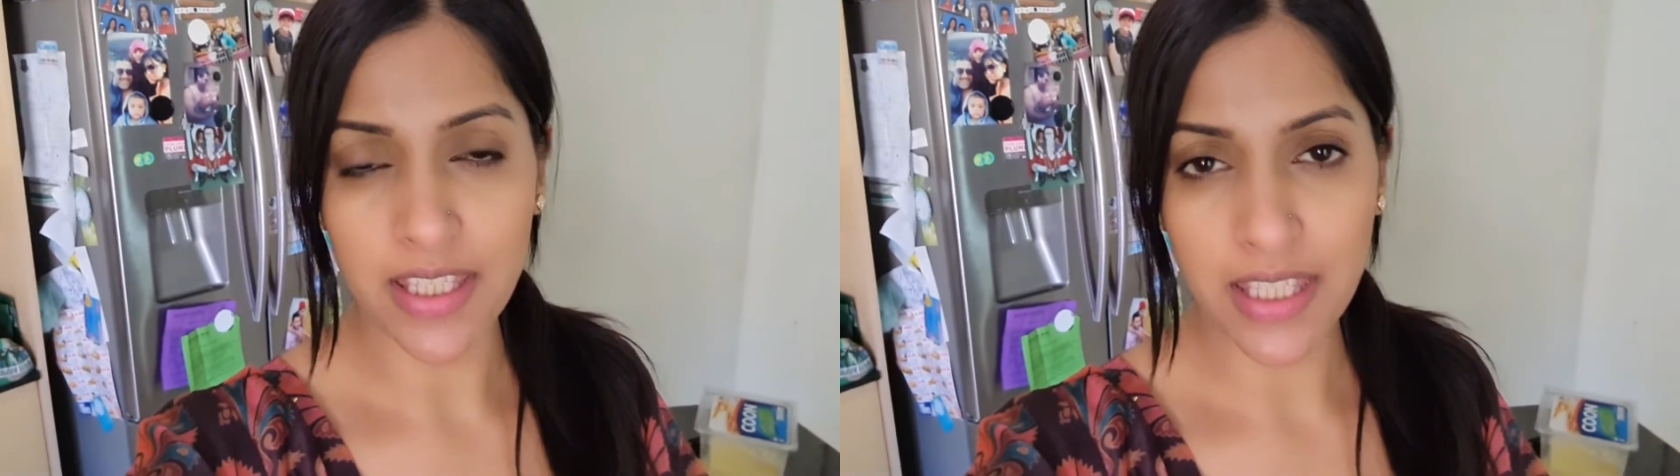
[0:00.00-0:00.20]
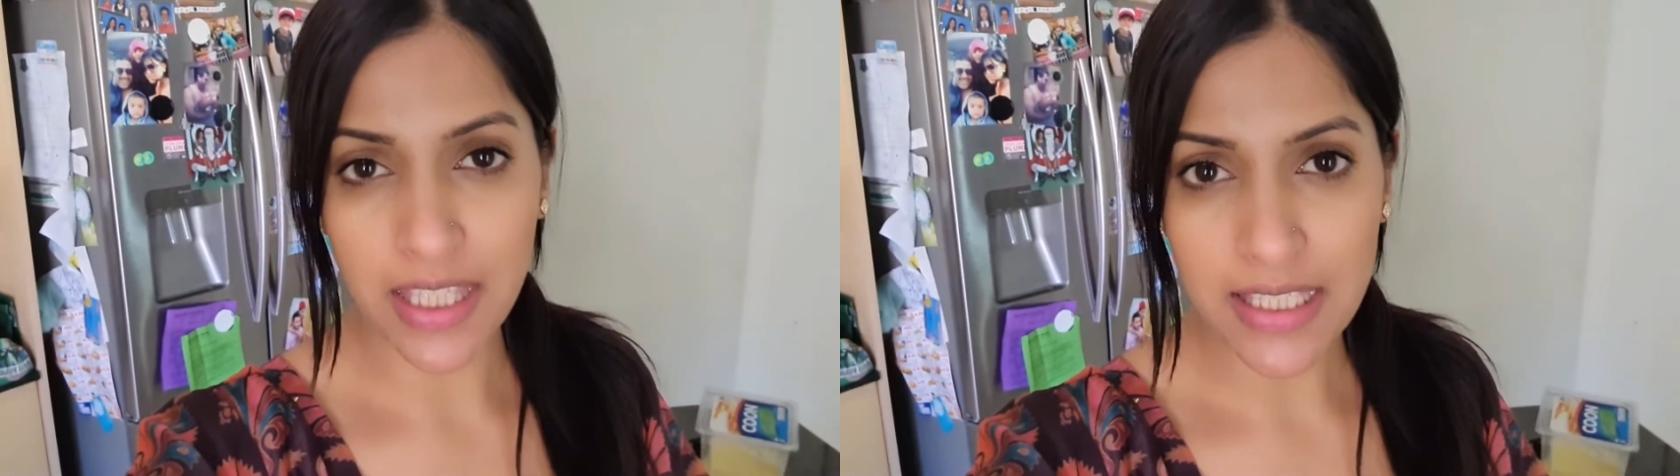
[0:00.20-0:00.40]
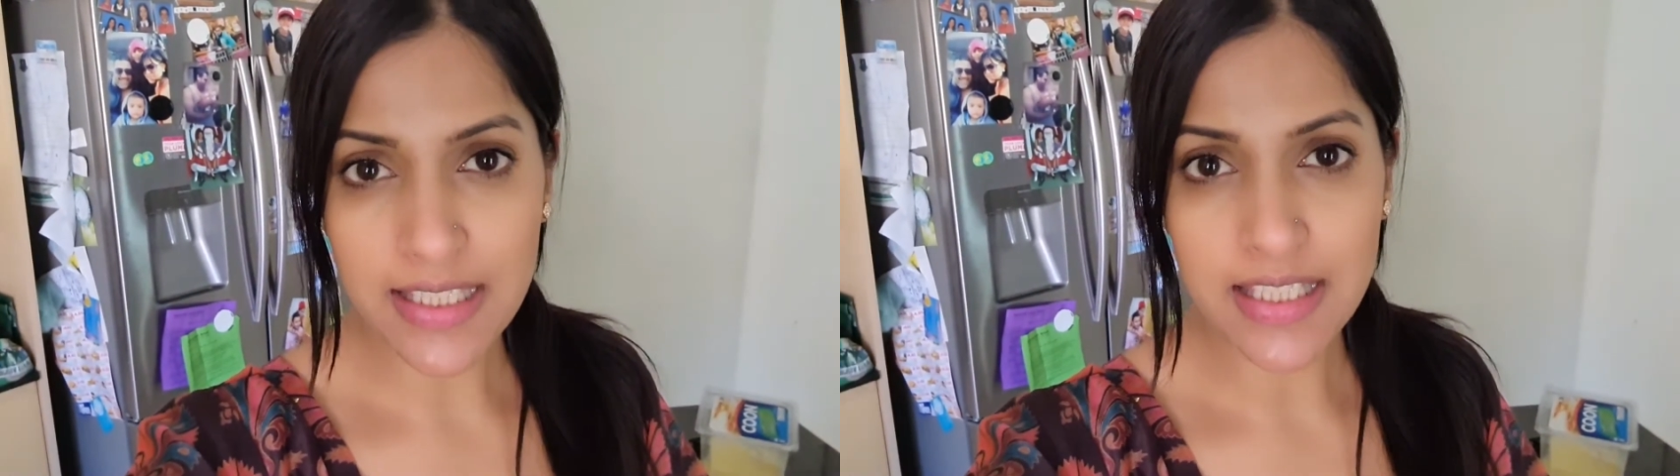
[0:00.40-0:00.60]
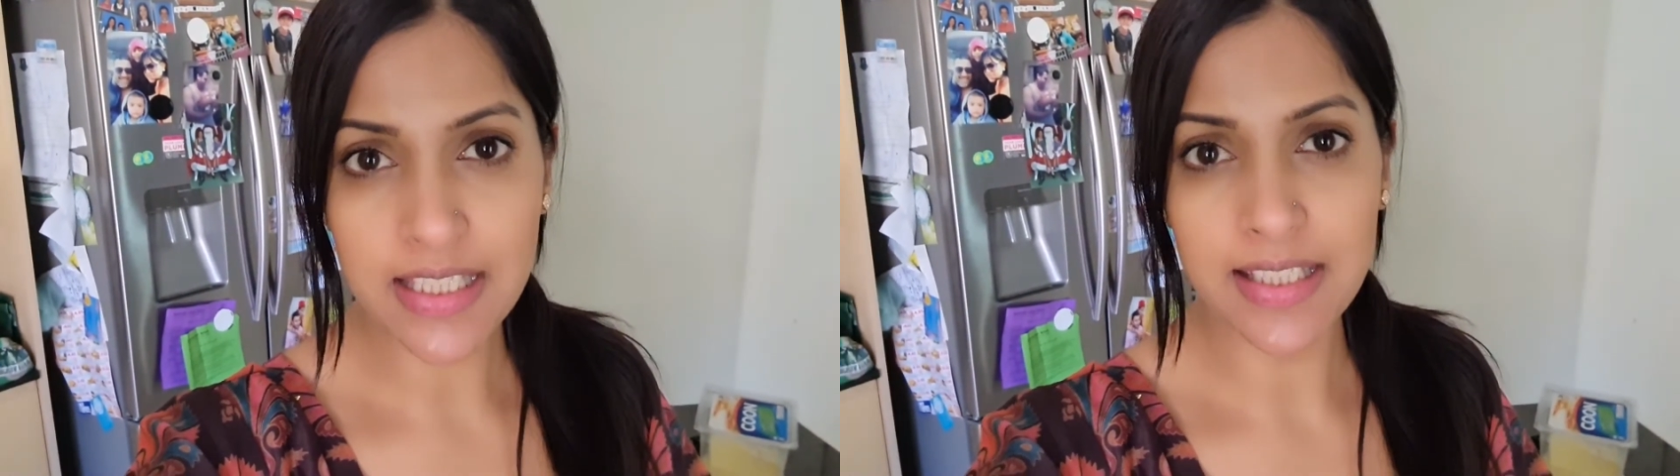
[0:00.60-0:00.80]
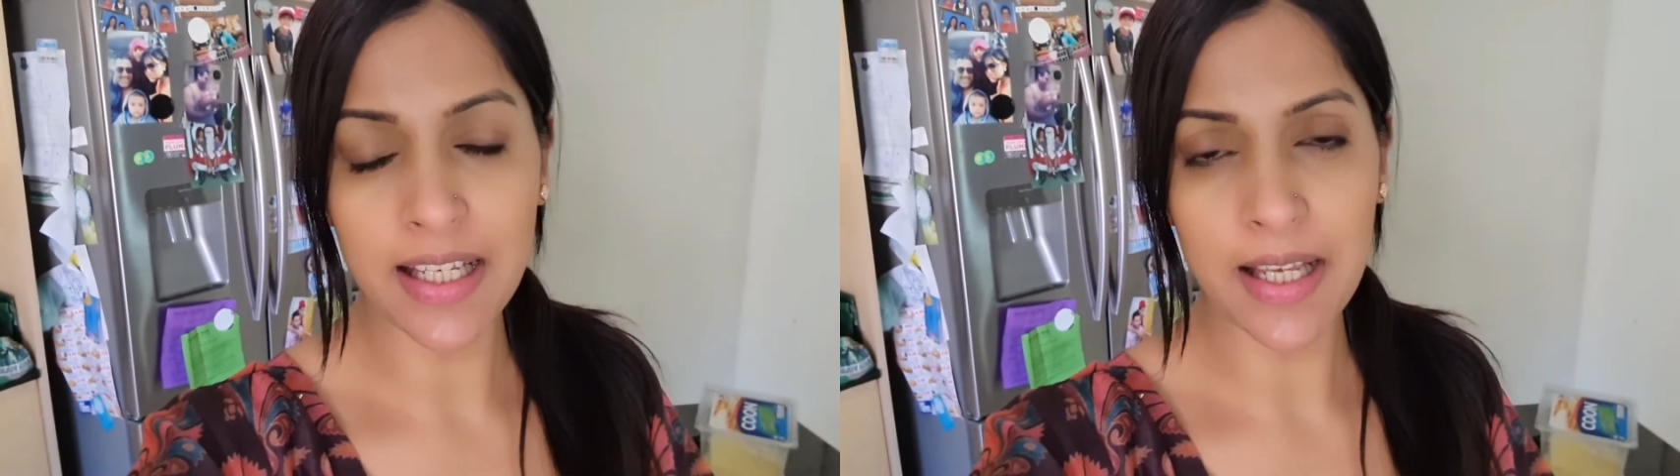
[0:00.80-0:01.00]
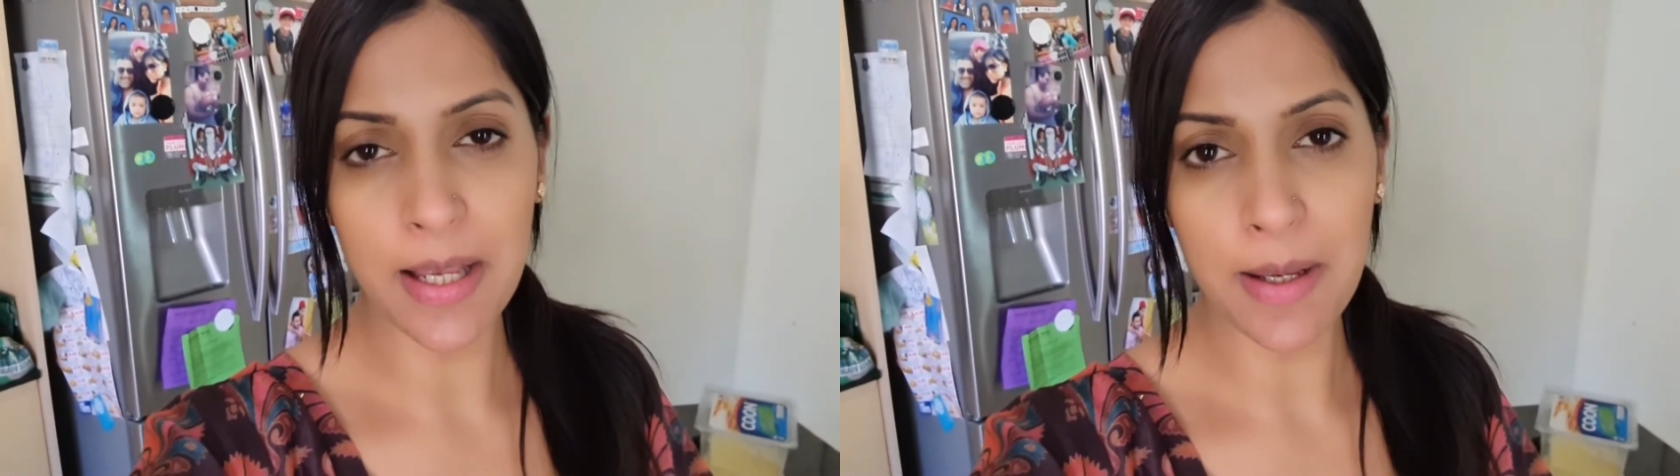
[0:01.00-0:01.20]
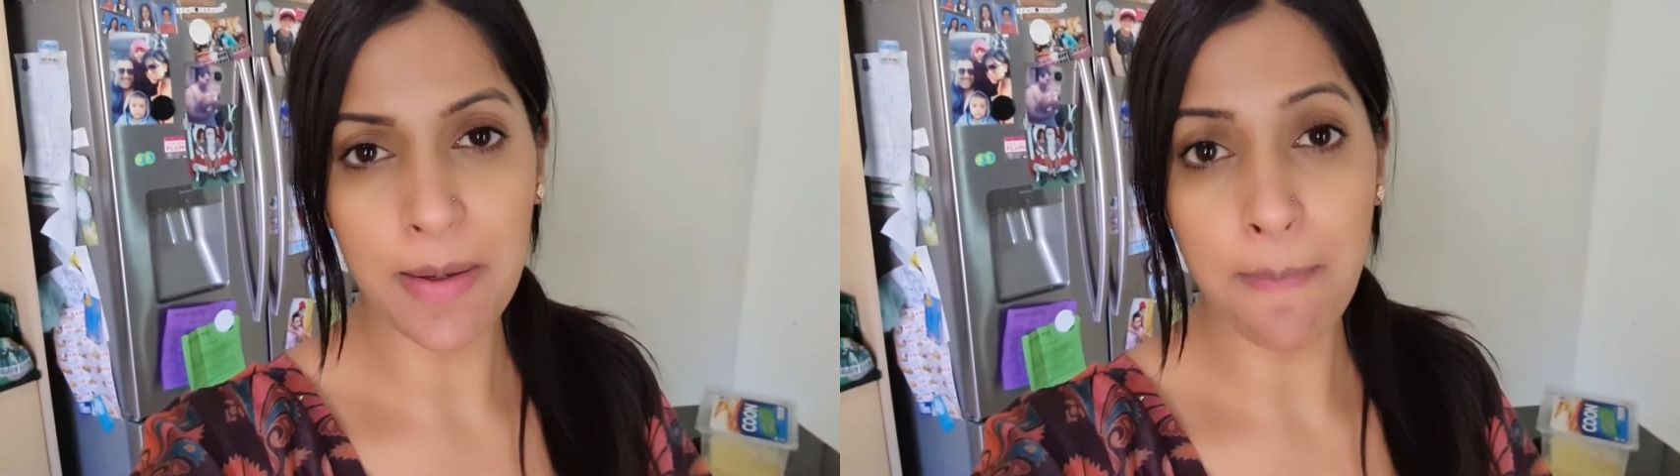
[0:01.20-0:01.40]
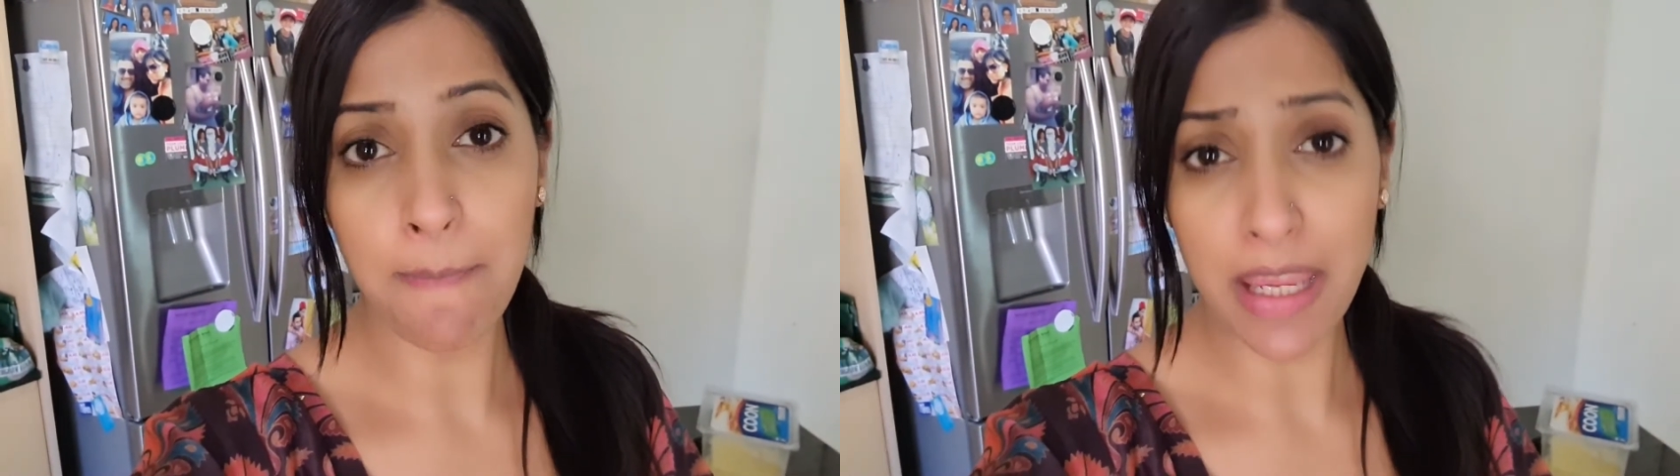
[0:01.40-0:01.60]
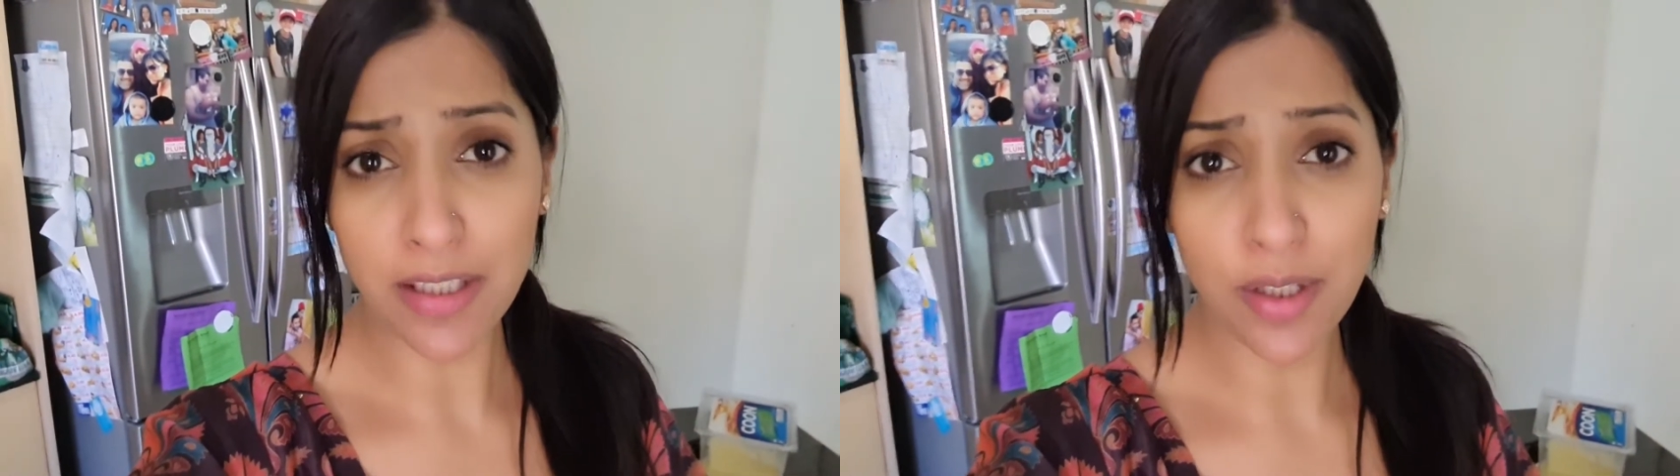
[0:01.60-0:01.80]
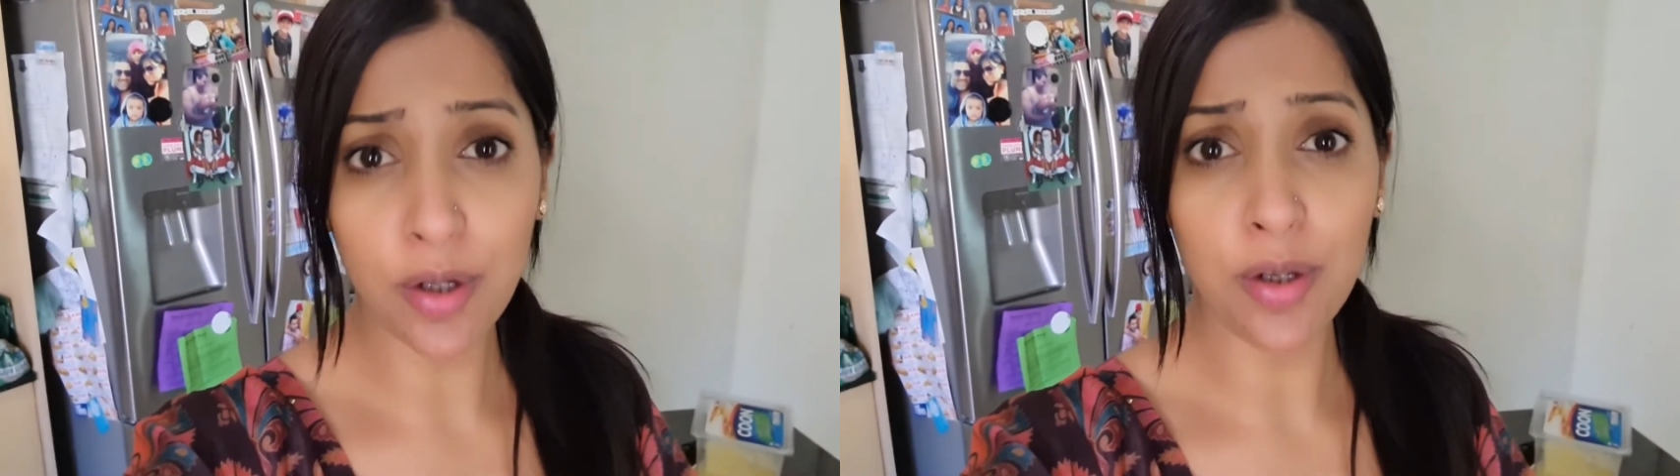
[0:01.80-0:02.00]
kids
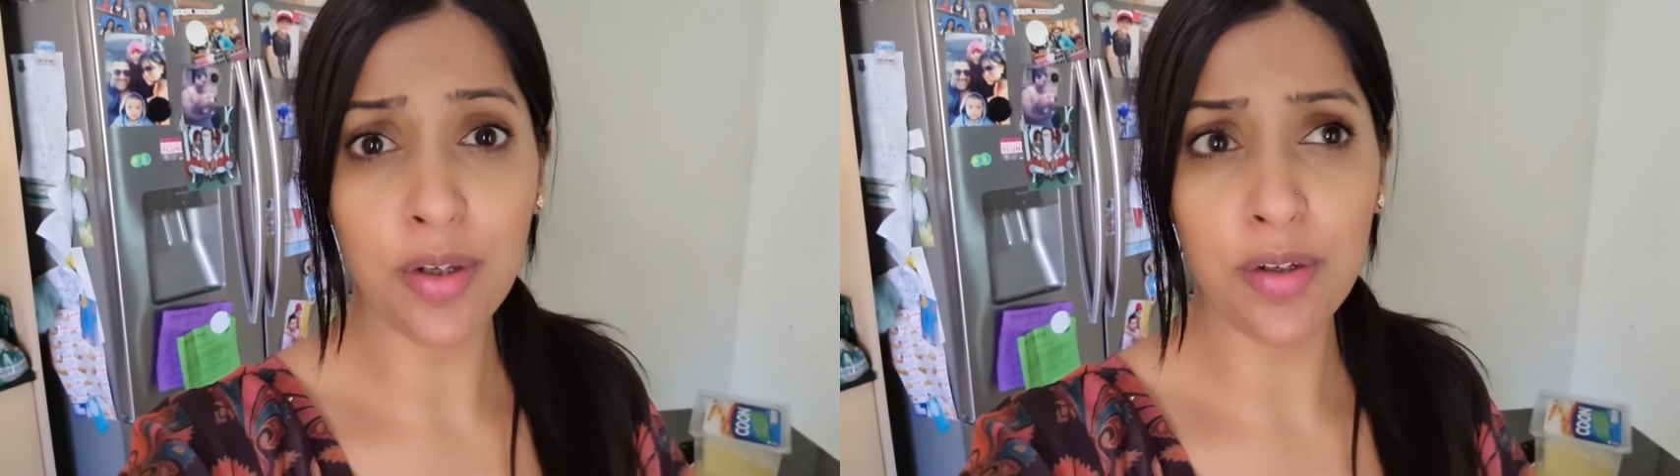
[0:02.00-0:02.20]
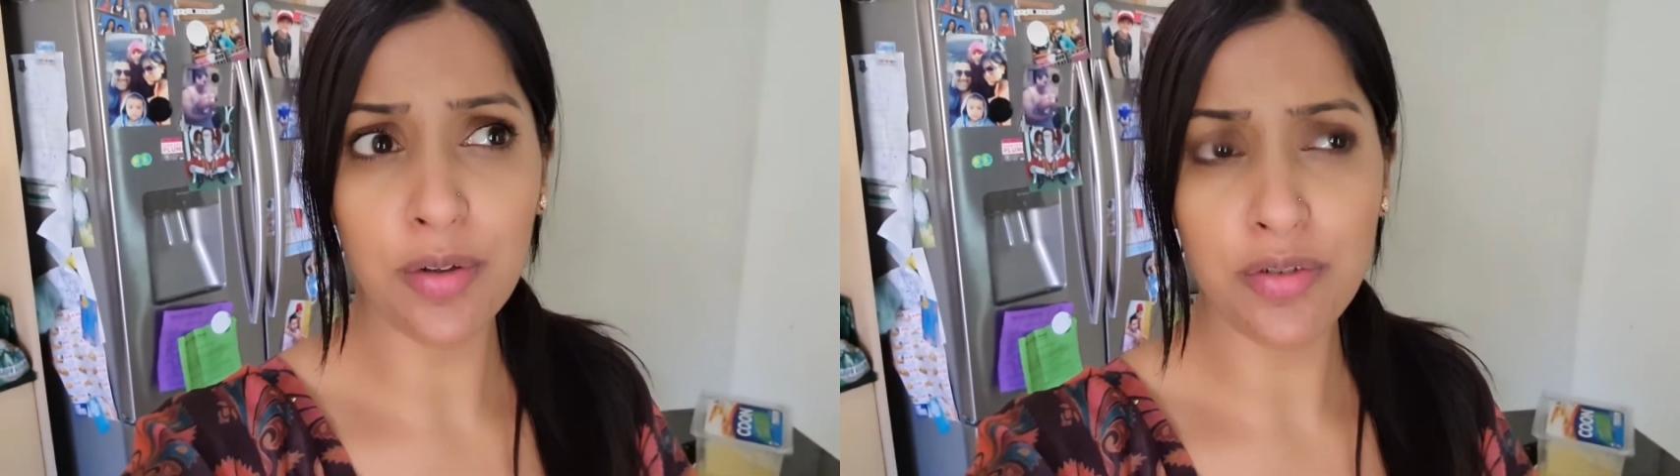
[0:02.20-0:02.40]
mango